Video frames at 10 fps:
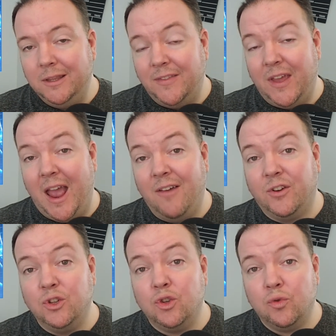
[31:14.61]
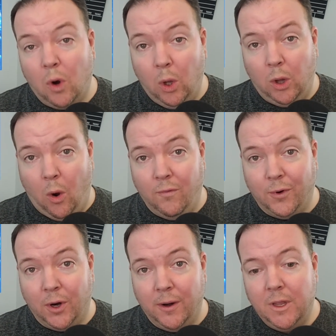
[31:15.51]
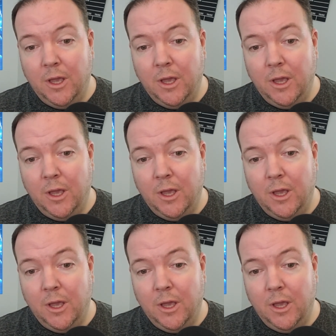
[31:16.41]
that they have control over